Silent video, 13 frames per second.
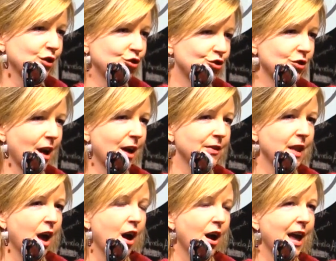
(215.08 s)
this shot.
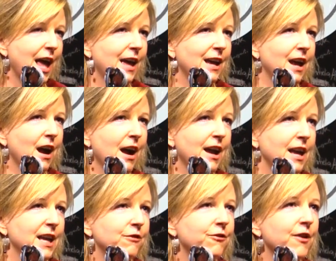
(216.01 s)

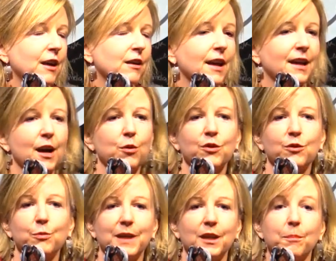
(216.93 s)
It felt like I was
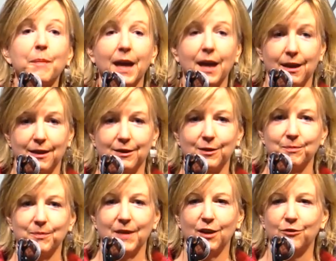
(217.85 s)
being bathed.
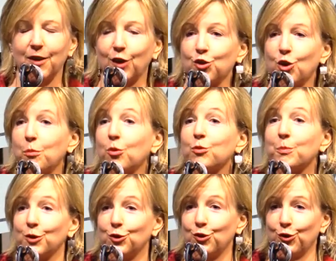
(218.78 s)
It felt almost
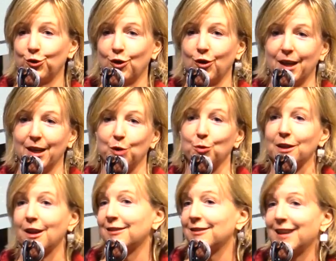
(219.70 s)
maternal, and I
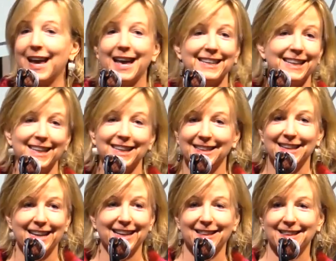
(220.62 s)
realized I hadn't eaten
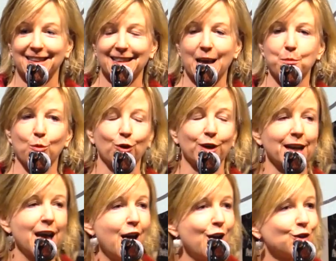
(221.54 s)
anything that morning.
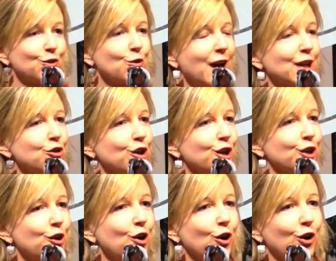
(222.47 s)
So I look at
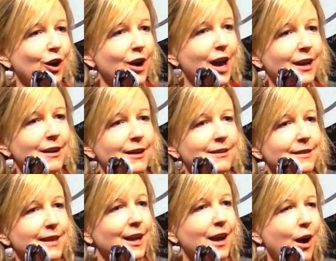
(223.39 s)
her, and I
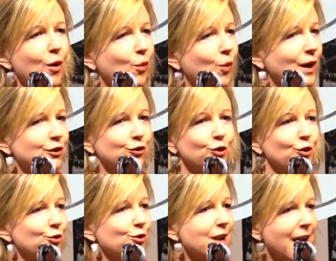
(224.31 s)
say, "What's
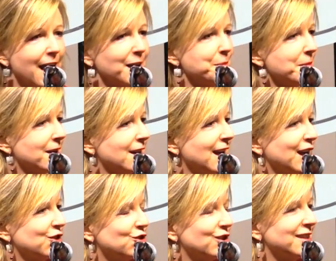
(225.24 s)
your name?"
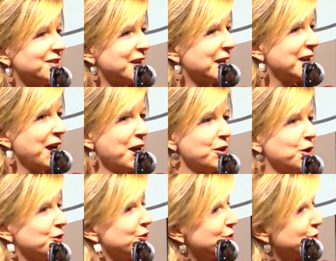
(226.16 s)
And she said,
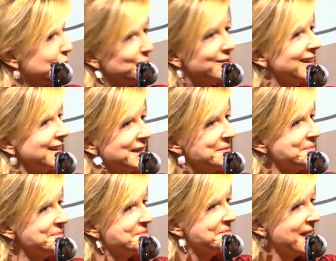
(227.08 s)
"Suzie.
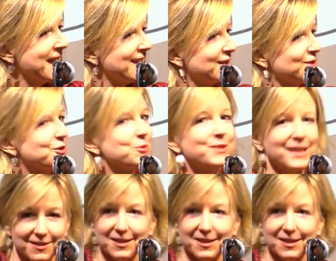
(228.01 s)
Suzie